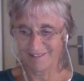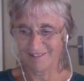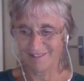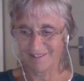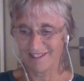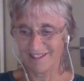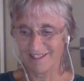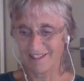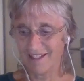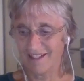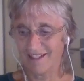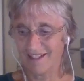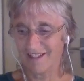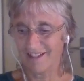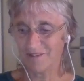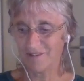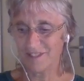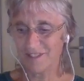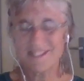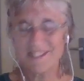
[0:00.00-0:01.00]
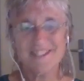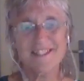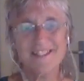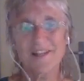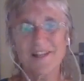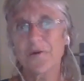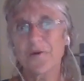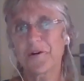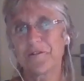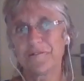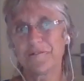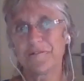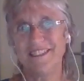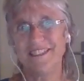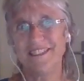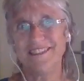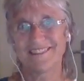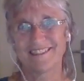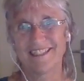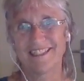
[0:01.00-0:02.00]
it's so
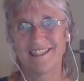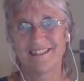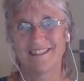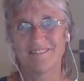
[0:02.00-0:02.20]
convincing.